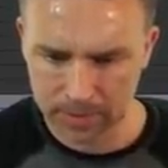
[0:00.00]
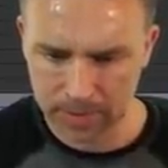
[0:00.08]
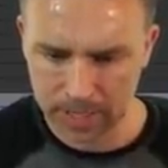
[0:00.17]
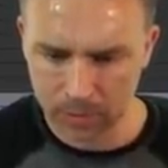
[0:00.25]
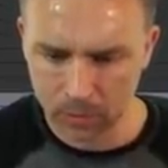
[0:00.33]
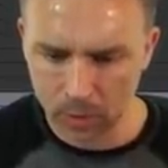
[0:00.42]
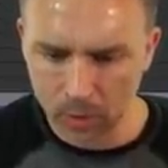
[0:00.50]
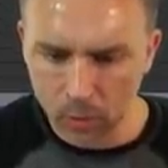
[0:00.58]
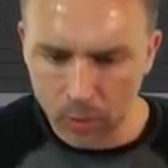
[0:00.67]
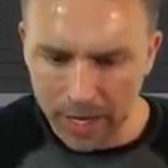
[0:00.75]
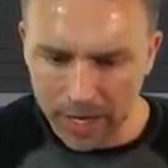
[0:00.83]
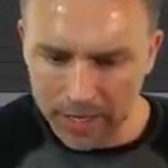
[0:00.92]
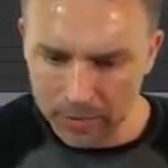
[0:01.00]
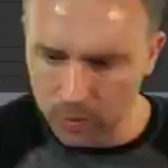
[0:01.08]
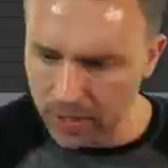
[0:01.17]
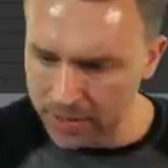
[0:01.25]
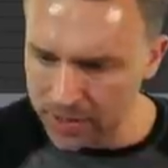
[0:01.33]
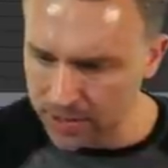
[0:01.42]
And we'll wait.
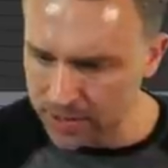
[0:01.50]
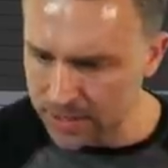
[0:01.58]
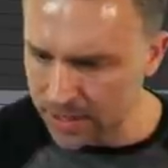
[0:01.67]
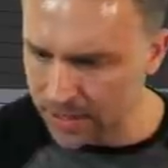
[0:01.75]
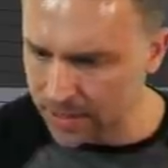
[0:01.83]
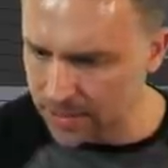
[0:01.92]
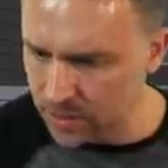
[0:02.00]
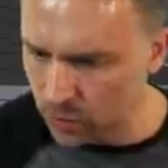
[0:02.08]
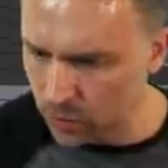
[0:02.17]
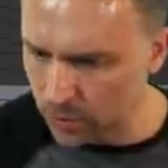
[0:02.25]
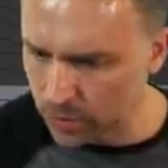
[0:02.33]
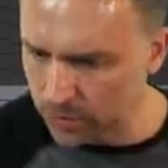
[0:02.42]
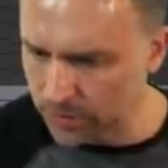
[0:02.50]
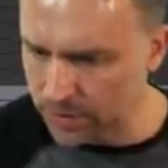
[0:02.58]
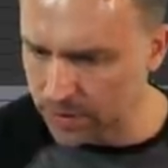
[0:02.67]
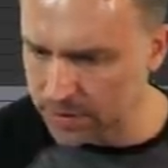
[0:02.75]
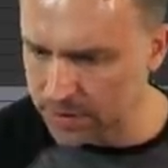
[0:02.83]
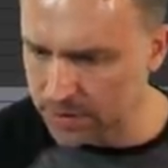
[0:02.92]
We'll actually take this and we'll move
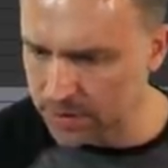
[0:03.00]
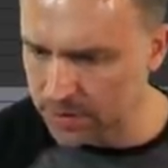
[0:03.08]
this.